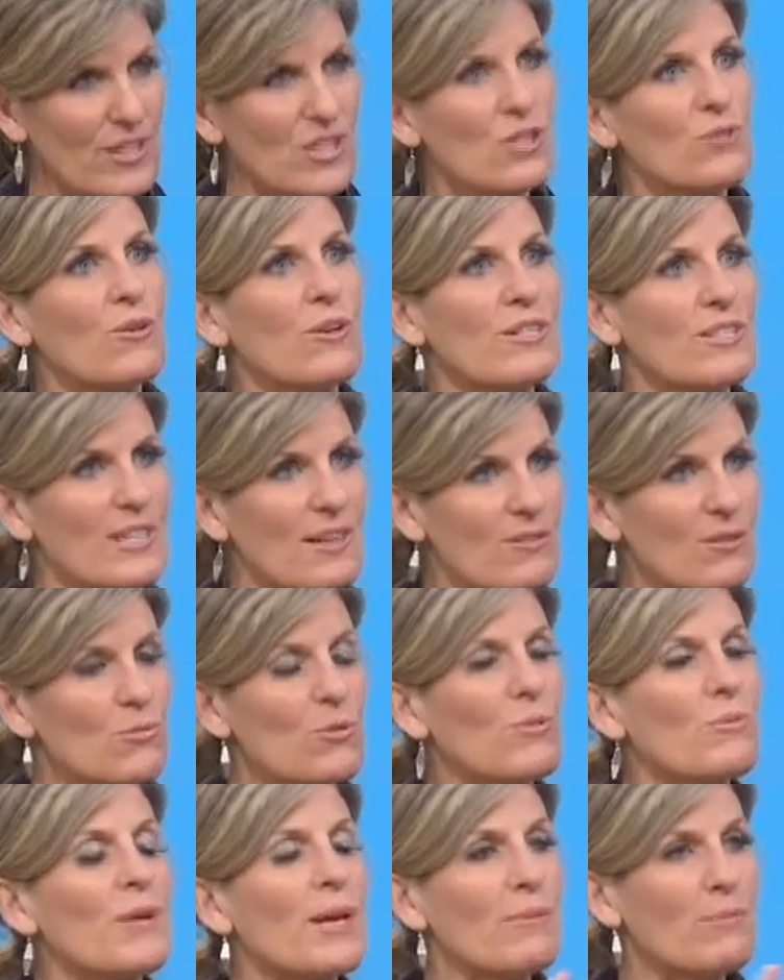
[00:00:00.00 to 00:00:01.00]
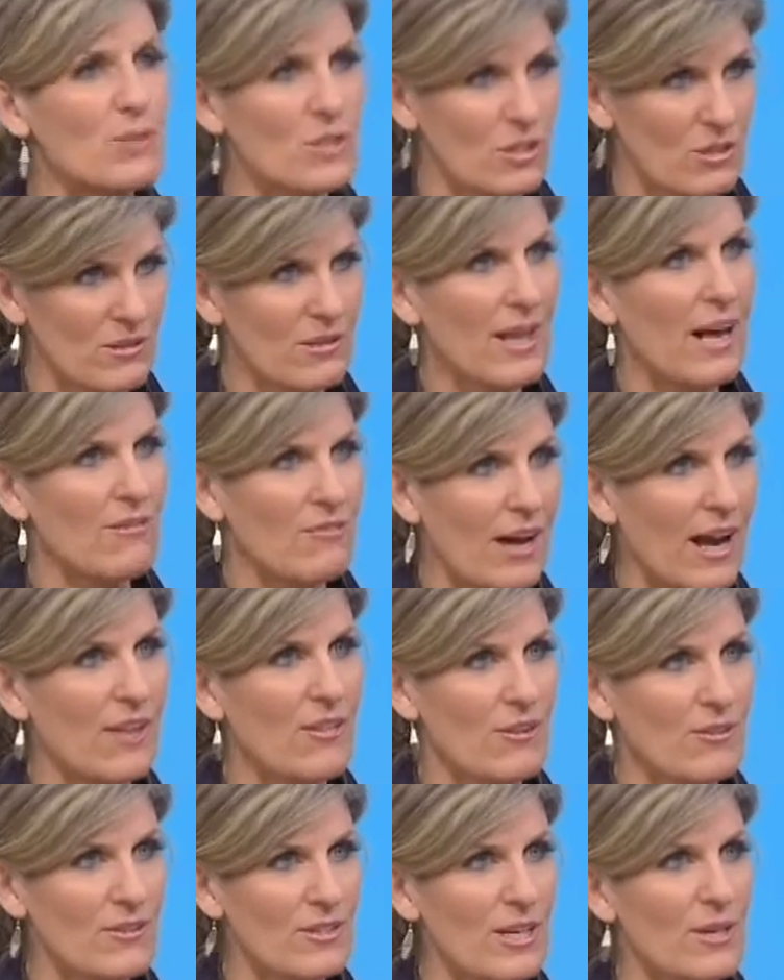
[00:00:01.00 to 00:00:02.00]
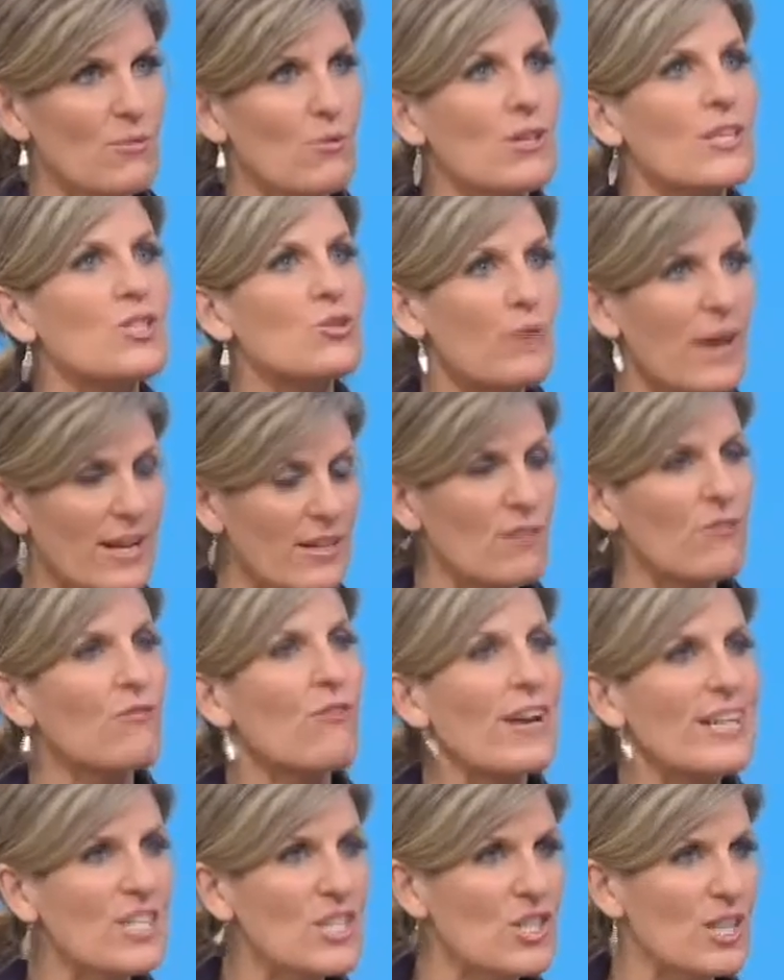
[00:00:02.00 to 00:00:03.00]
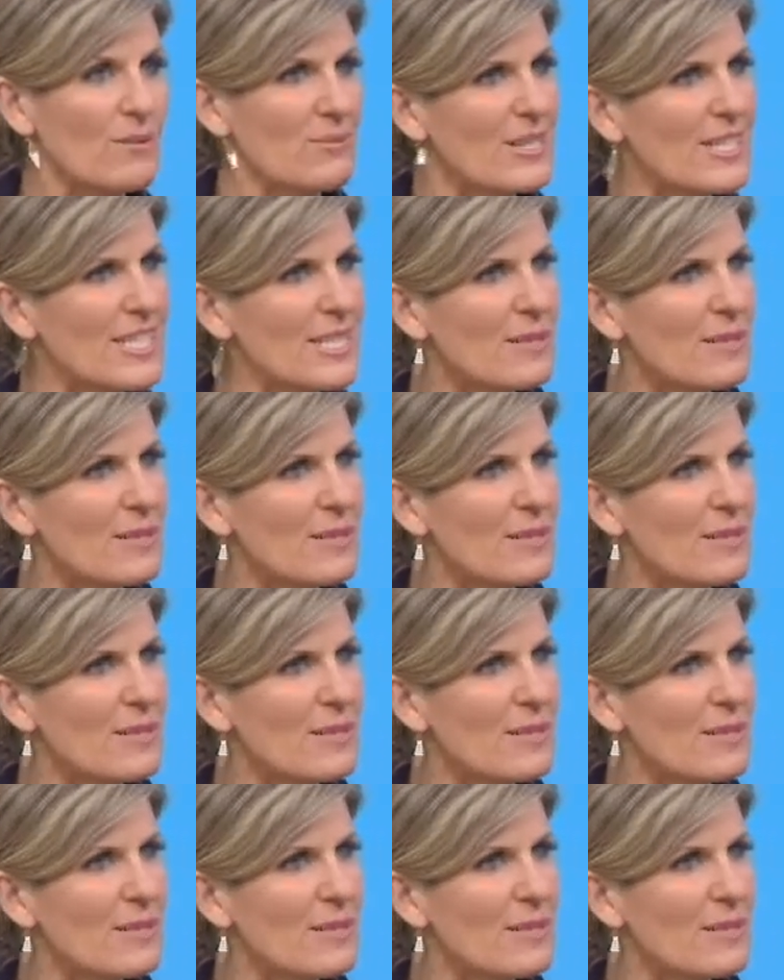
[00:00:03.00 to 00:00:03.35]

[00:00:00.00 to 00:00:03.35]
then to ourselves, and we'll be able to love others. We'll attract the friendships.